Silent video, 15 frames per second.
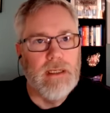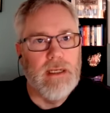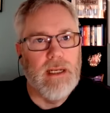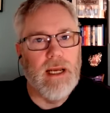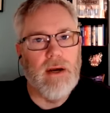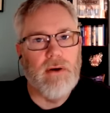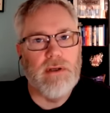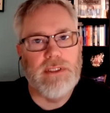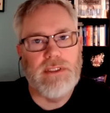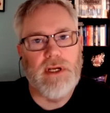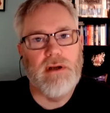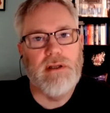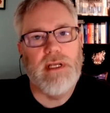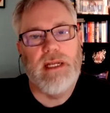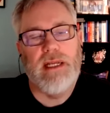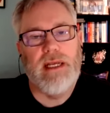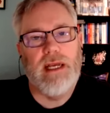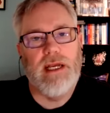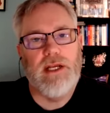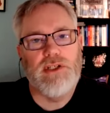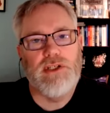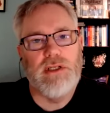Now, a song
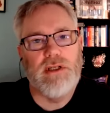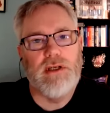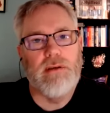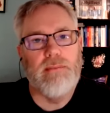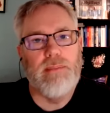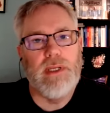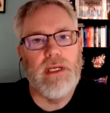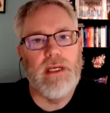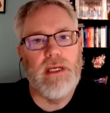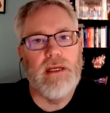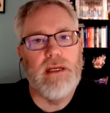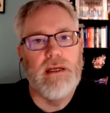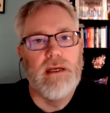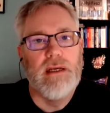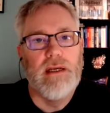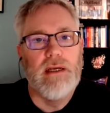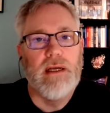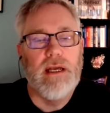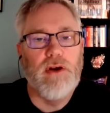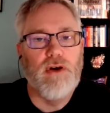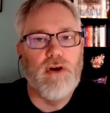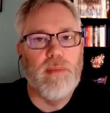dedication could be
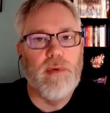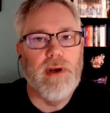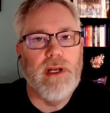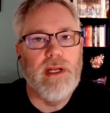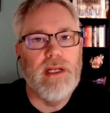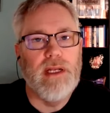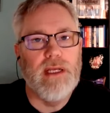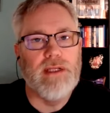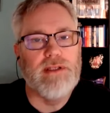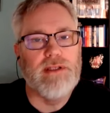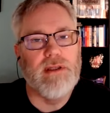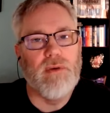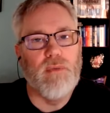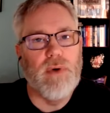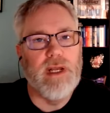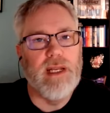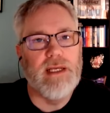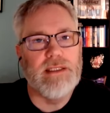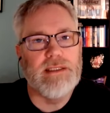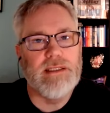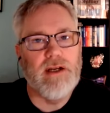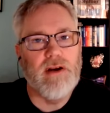incorporated into the
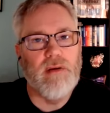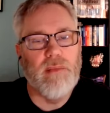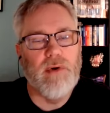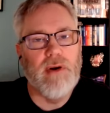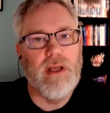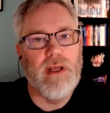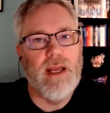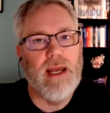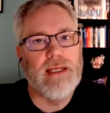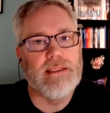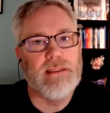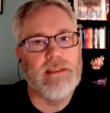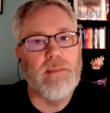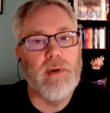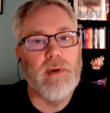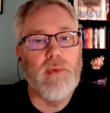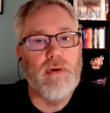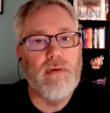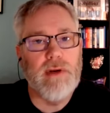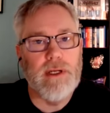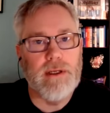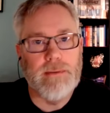wedding ceremony as a
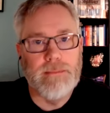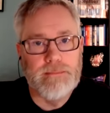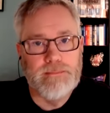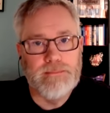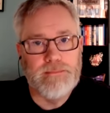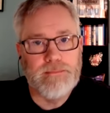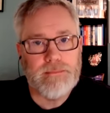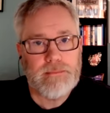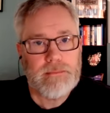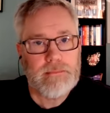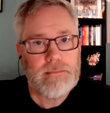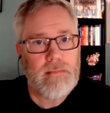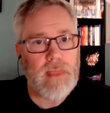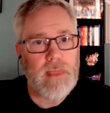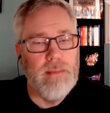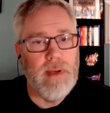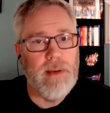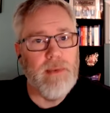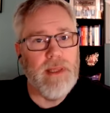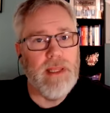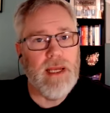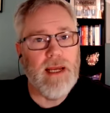memorial.
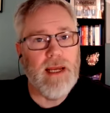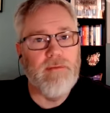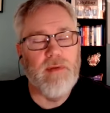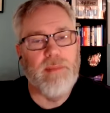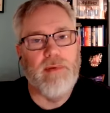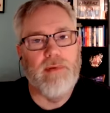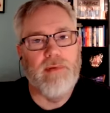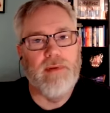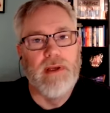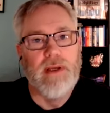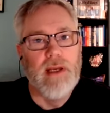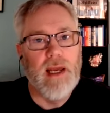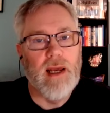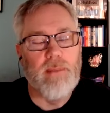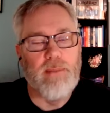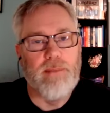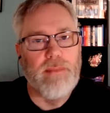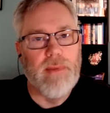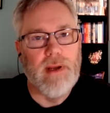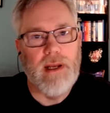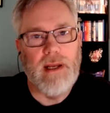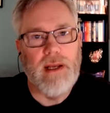Maybe they have a per, a,
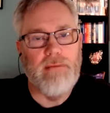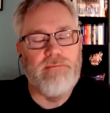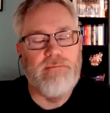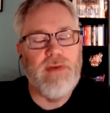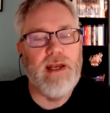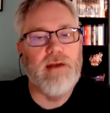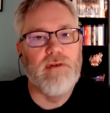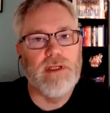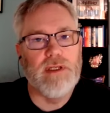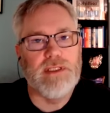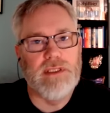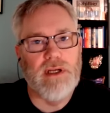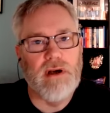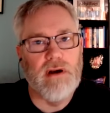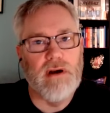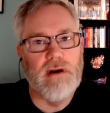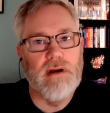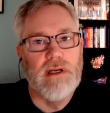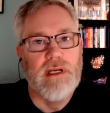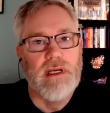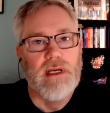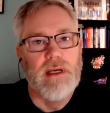a favorite song,
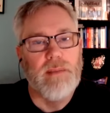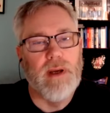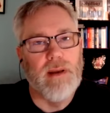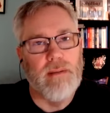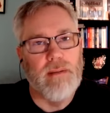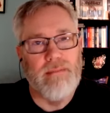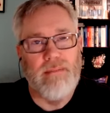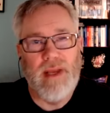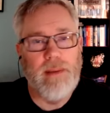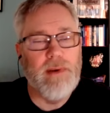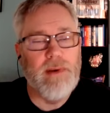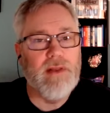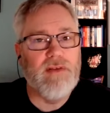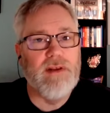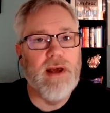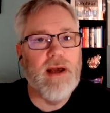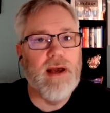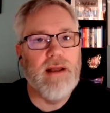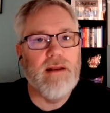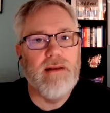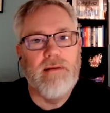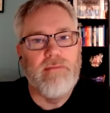but maybe it's
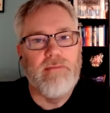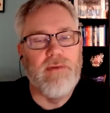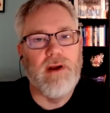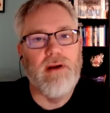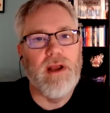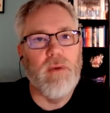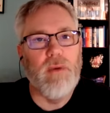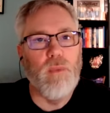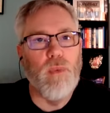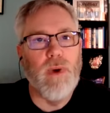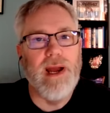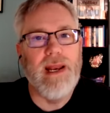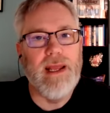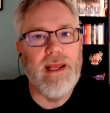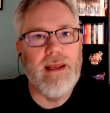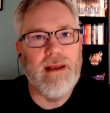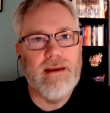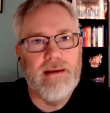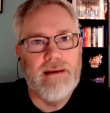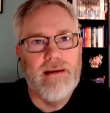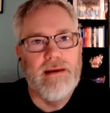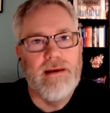not very
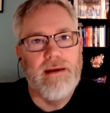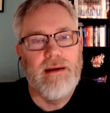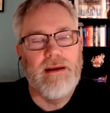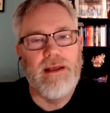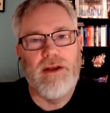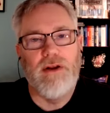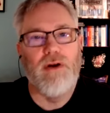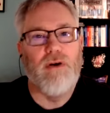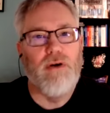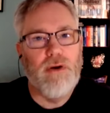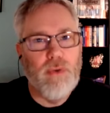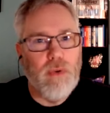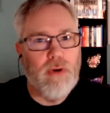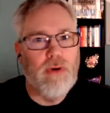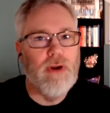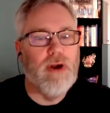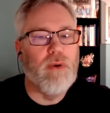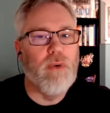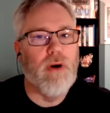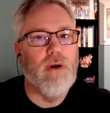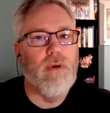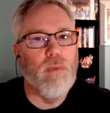wedding, you know, quote
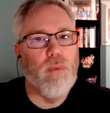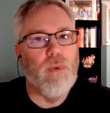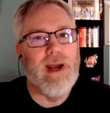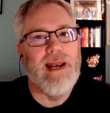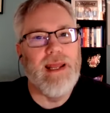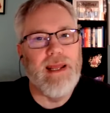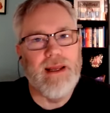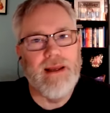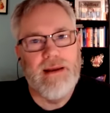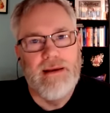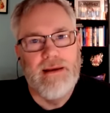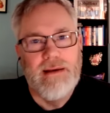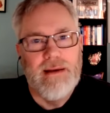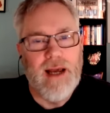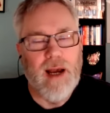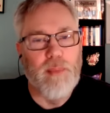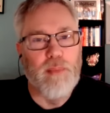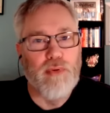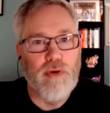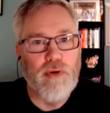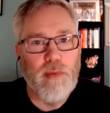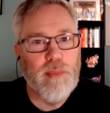unquote wedding
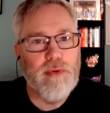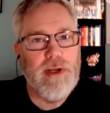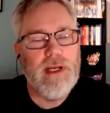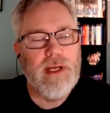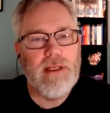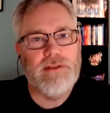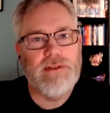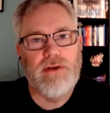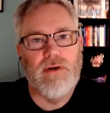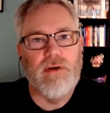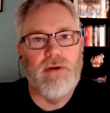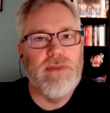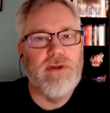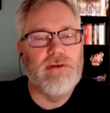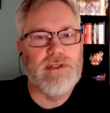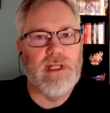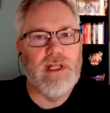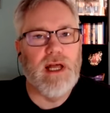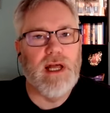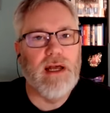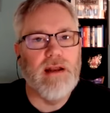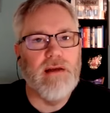appropriate. So there's a
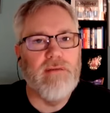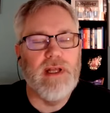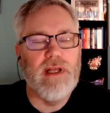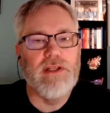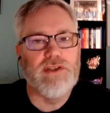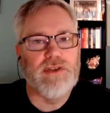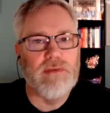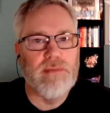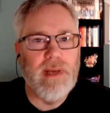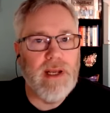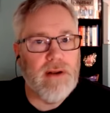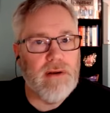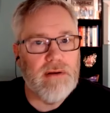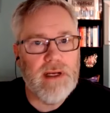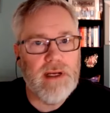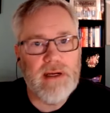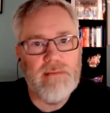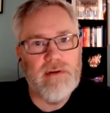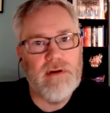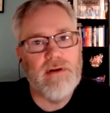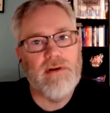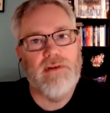lot of instrumental
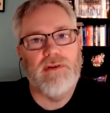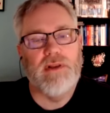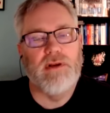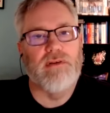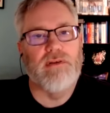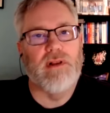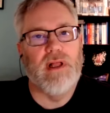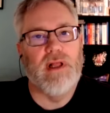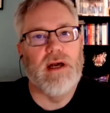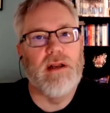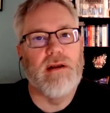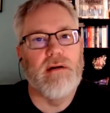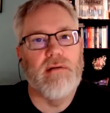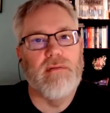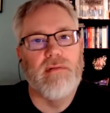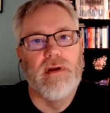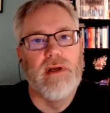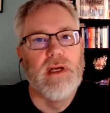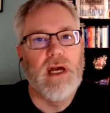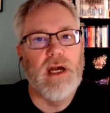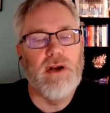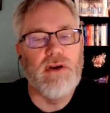covers. There's a lot of
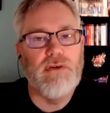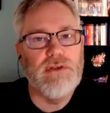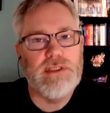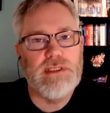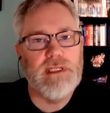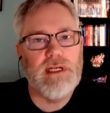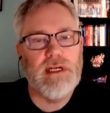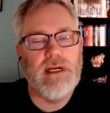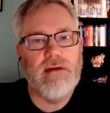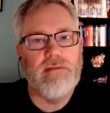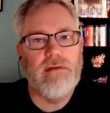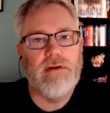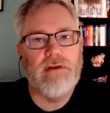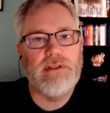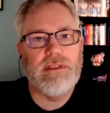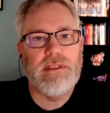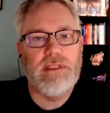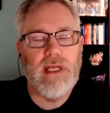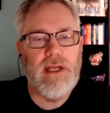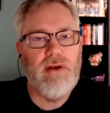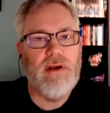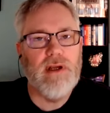acoustic covers
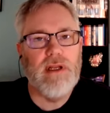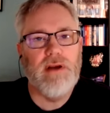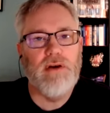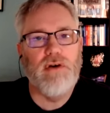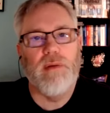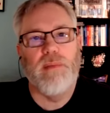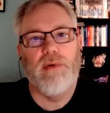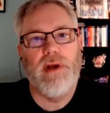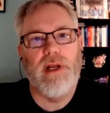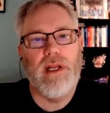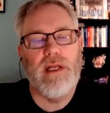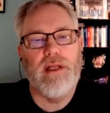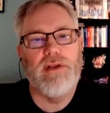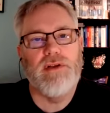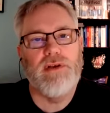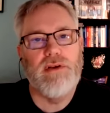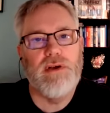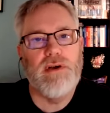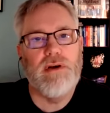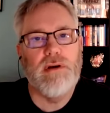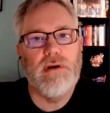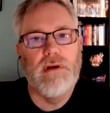that you could incorporate into
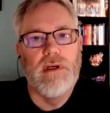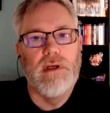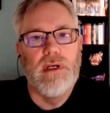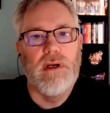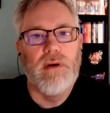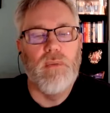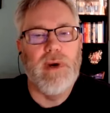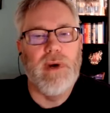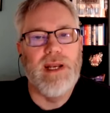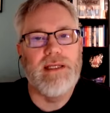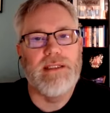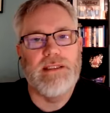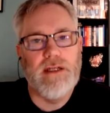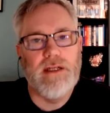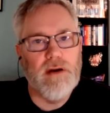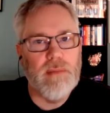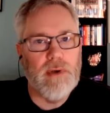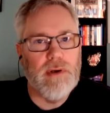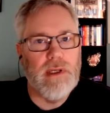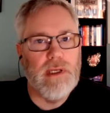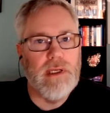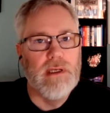your wedding
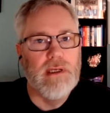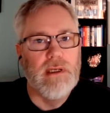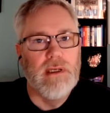ceremony.